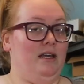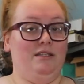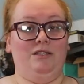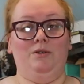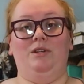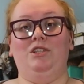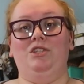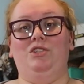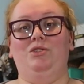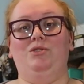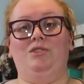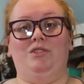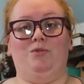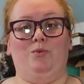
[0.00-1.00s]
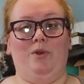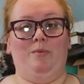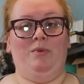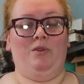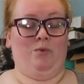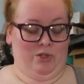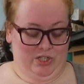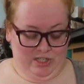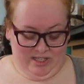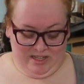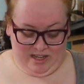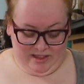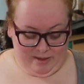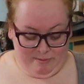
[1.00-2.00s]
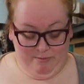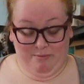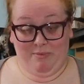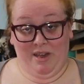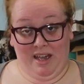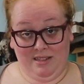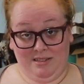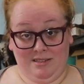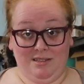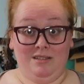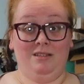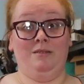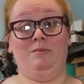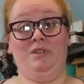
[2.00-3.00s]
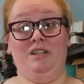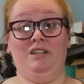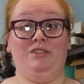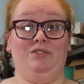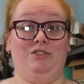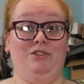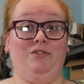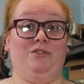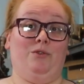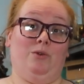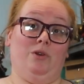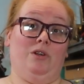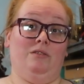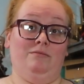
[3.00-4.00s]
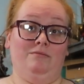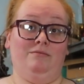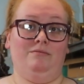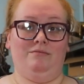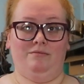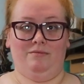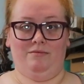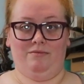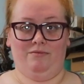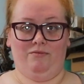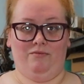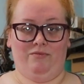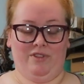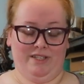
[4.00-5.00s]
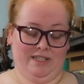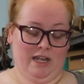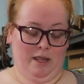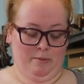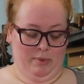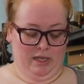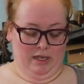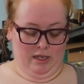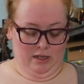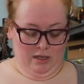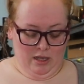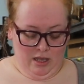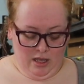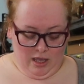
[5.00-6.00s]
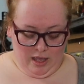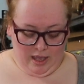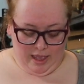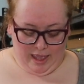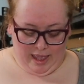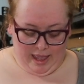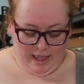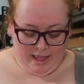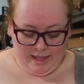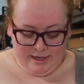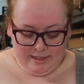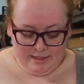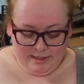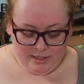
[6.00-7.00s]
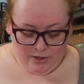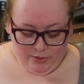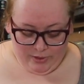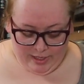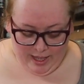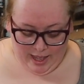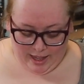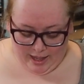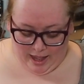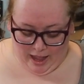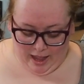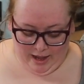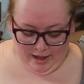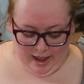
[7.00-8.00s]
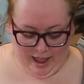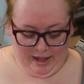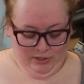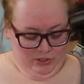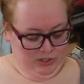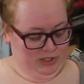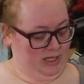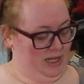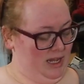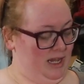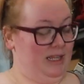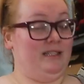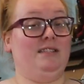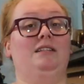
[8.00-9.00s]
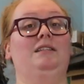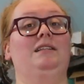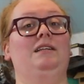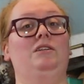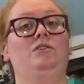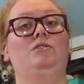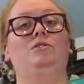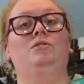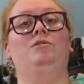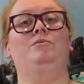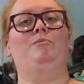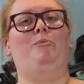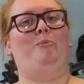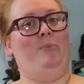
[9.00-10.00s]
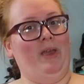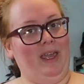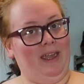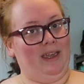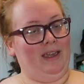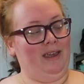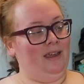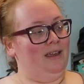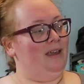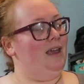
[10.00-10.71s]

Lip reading: So I just used this ribbon, which is not the best, but it'll do for the time being. And so yeah, it's a little big.